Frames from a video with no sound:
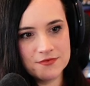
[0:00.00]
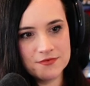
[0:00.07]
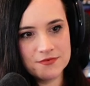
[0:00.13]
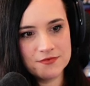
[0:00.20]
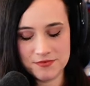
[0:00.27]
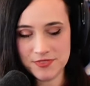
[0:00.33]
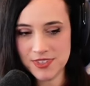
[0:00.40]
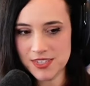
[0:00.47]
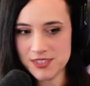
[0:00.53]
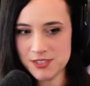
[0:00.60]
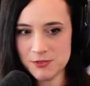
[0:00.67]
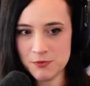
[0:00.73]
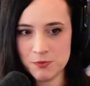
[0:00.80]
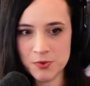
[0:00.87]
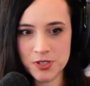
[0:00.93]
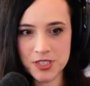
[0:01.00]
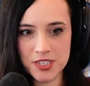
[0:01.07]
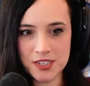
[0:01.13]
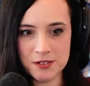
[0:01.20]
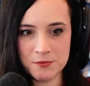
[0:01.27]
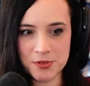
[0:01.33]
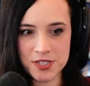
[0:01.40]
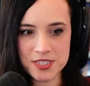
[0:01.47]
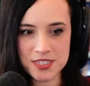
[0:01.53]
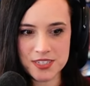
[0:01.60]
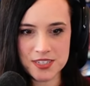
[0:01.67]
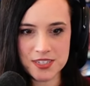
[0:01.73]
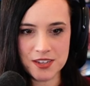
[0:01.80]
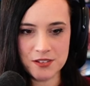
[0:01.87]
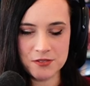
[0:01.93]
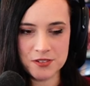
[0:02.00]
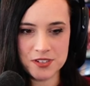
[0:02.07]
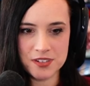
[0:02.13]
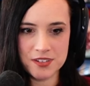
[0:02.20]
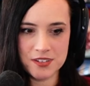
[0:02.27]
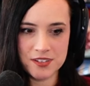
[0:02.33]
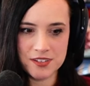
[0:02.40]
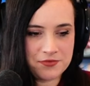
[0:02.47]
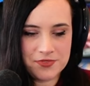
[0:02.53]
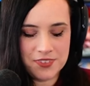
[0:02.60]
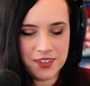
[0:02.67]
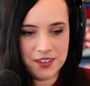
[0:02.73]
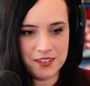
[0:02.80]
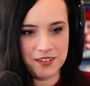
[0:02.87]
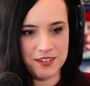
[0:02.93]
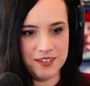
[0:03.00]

what? That's a really unpleasant sound. Ugh.